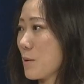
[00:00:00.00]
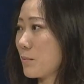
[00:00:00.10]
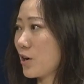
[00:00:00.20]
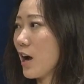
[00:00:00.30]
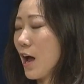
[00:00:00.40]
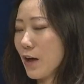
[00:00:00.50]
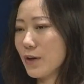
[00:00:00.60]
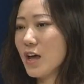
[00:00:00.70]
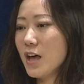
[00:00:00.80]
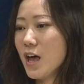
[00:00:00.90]
member,
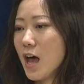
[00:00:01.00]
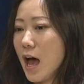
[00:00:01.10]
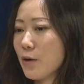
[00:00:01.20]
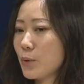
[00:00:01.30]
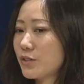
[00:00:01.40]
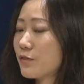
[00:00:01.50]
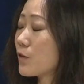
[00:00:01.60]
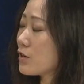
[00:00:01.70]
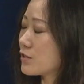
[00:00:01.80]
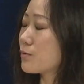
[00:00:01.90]
I was
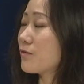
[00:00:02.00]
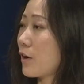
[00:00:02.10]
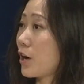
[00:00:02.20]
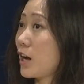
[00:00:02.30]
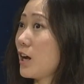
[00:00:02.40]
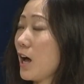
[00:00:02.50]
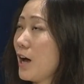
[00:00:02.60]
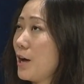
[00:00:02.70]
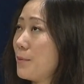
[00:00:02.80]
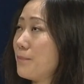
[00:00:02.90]
first very
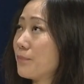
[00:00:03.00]
a